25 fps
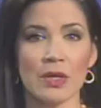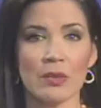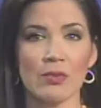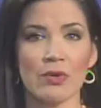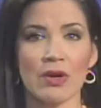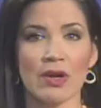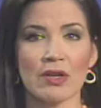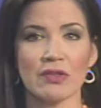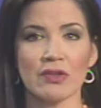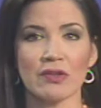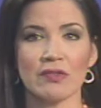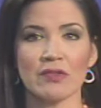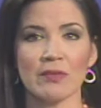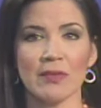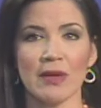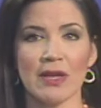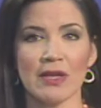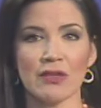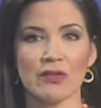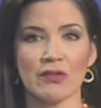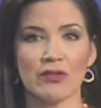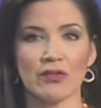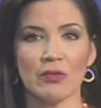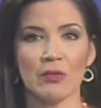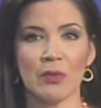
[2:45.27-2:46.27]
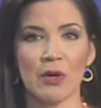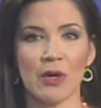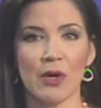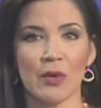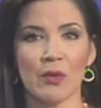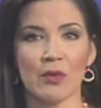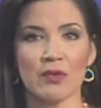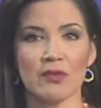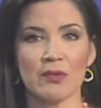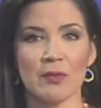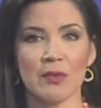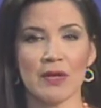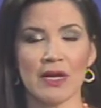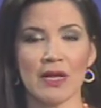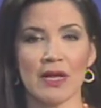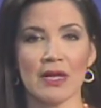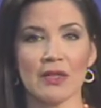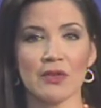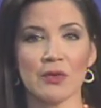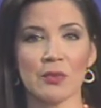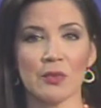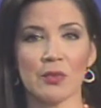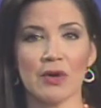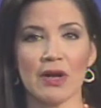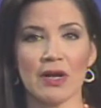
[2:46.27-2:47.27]
Project Imagine Tomorrow was among
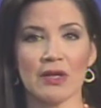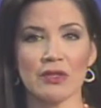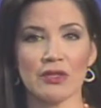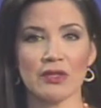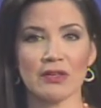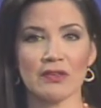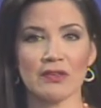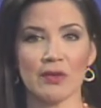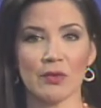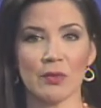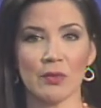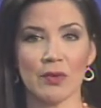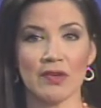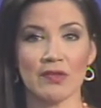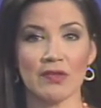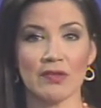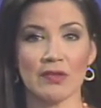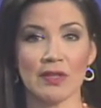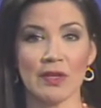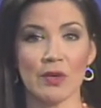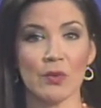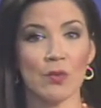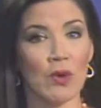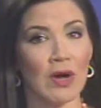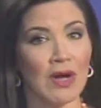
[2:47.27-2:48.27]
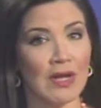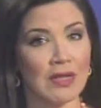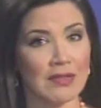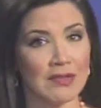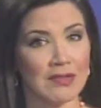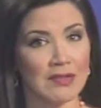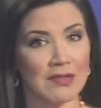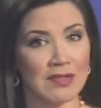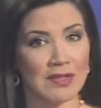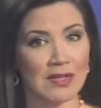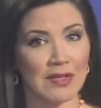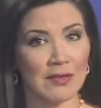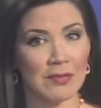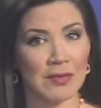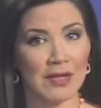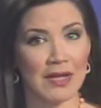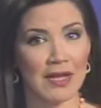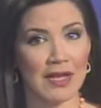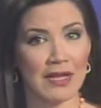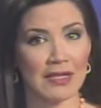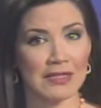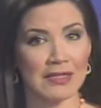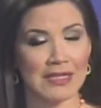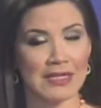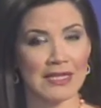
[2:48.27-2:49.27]
other projects that recently won the City of
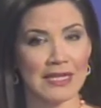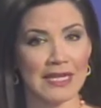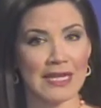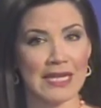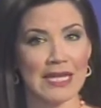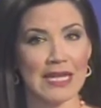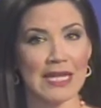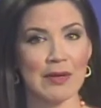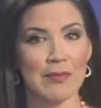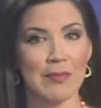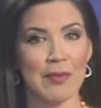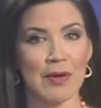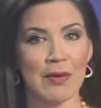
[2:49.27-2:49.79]
McAllen the Keep